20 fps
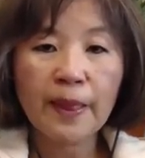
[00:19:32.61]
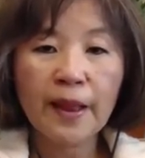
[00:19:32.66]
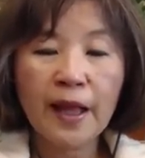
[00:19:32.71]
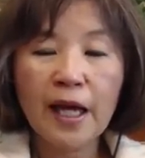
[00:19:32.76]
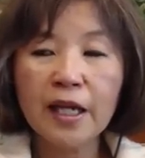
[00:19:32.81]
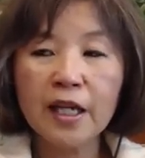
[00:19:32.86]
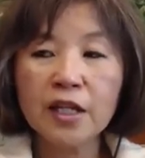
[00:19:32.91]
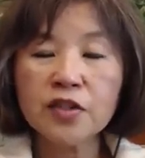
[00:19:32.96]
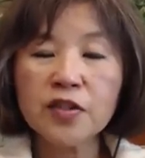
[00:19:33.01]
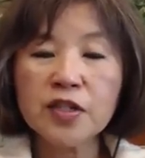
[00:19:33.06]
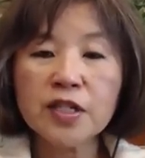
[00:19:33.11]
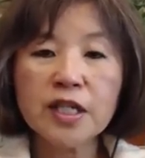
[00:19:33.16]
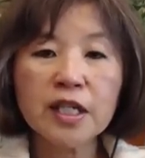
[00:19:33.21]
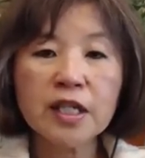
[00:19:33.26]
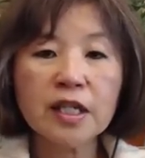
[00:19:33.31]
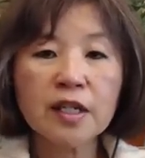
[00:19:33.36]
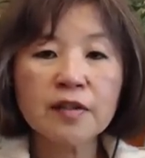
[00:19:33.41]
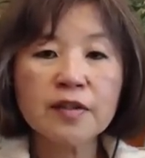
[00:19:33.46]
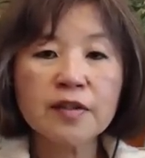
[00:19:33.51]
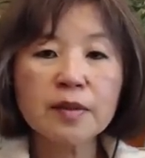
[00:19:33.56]
and
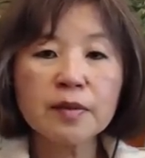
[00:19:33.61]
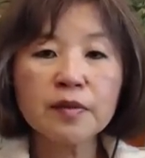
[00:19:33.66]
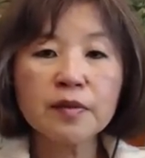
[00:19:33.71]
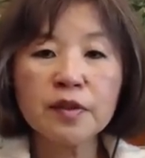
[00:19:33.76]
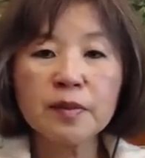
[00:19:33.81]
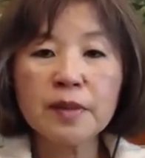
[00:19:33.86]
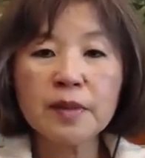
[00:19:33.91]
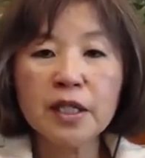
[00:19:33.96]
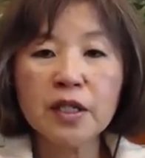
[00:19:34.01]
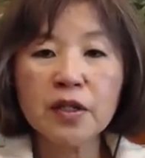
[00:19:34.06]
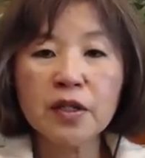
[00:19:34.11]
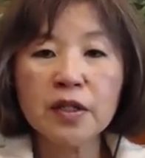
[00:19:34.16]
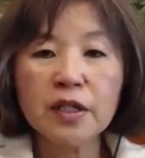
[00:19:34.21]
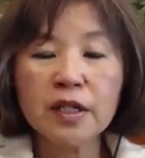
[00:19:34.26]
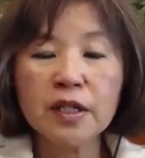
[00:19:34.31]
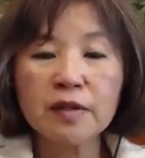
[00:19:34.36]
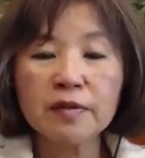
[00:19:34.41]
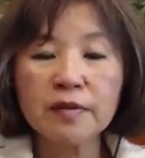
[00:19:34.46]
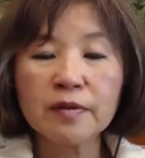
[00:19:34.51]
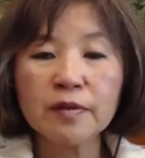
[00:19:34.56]
interesting, some of you may know that
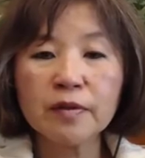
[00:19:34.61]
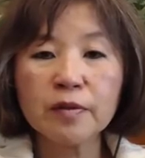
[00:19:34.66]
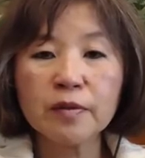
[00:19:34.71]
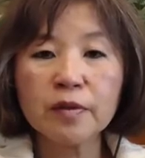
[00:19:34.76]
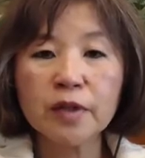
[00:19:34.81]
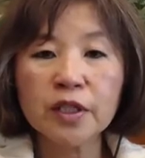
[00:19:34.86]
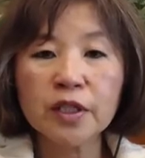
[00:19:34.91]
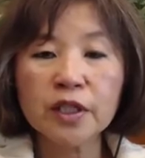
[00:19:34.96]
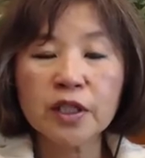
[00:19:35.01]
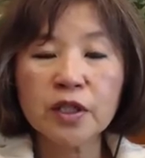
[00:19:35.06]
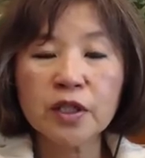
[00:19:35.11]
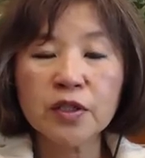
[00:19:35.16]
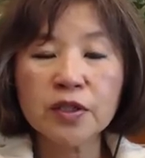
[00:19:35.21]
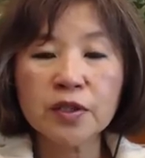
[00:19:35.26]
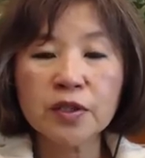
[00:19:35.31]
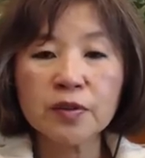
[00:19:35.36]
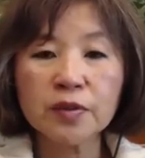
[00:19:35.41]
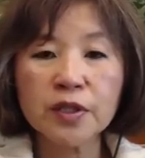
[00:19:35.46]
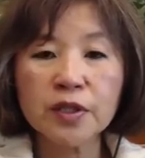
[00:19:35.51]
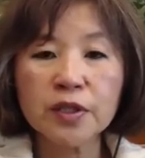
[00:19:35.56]
I've worked closely
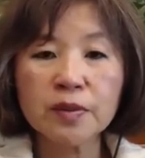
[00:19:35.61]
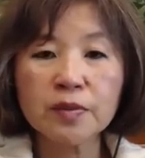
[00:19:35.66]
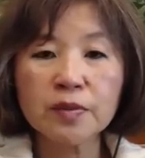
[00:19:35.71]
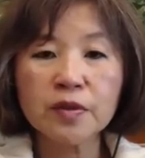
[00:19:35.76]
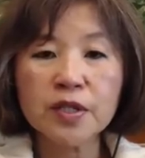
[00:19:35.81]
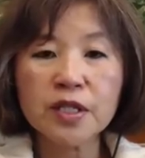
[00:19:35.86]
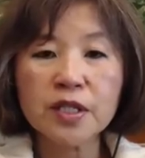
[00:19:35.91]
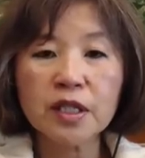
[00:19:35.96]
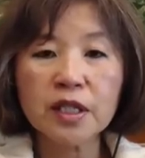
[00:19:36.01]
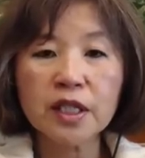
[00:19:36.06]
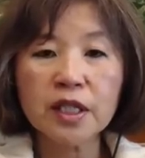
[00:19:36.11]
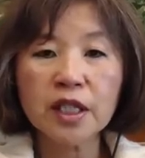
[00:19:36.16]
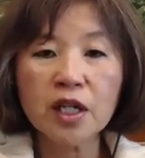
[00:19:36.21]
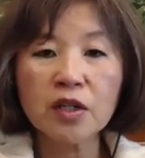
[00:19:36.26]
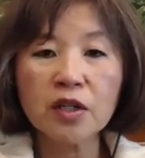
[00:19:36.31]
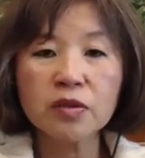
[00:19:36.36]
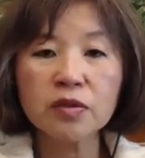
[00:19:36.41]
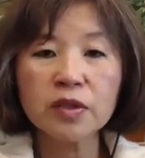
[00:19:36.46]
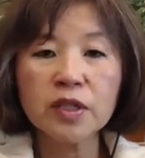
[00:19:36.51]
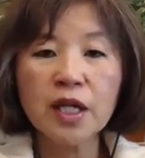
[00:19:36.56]
with Marissa
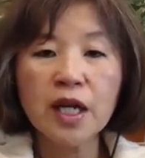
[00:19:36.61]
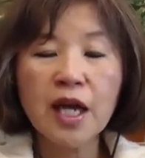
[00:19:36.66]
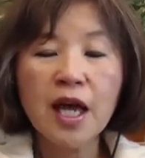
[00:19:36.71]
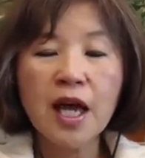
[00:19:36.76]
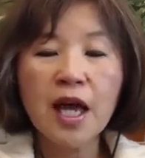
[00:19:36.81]
Leone,